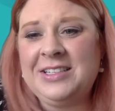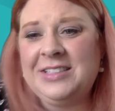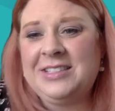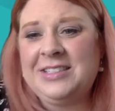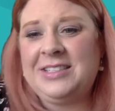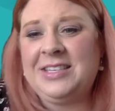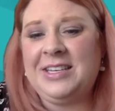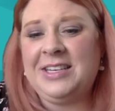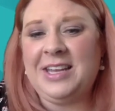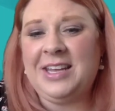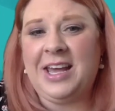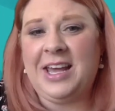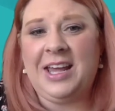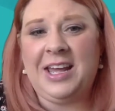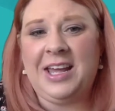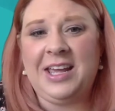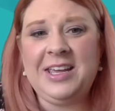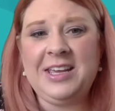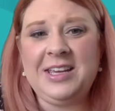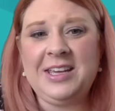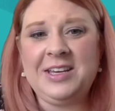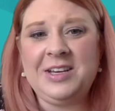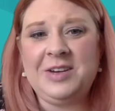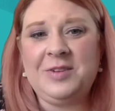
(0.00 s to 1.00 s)

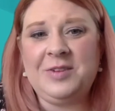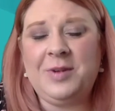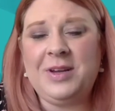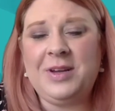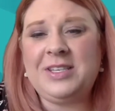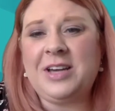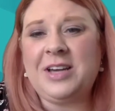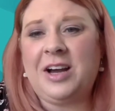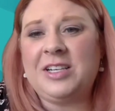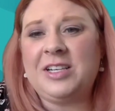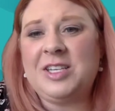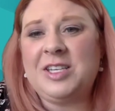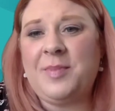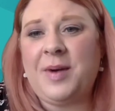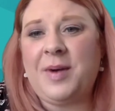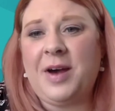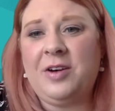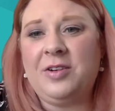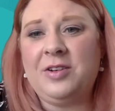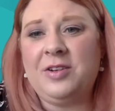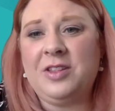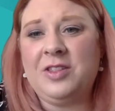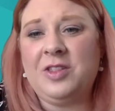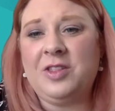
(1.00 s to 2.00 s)
Today, we talked
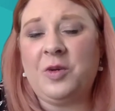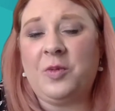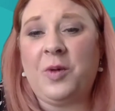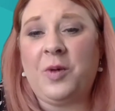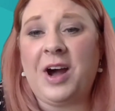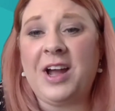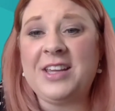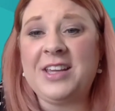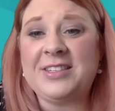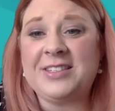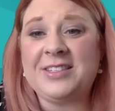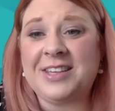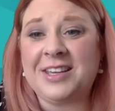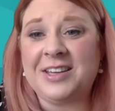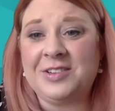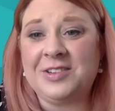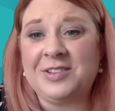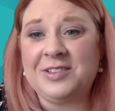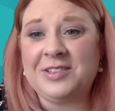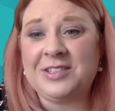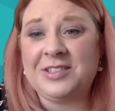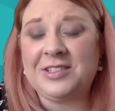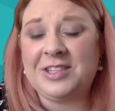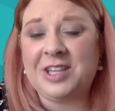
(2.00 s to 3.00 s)
about the why skills,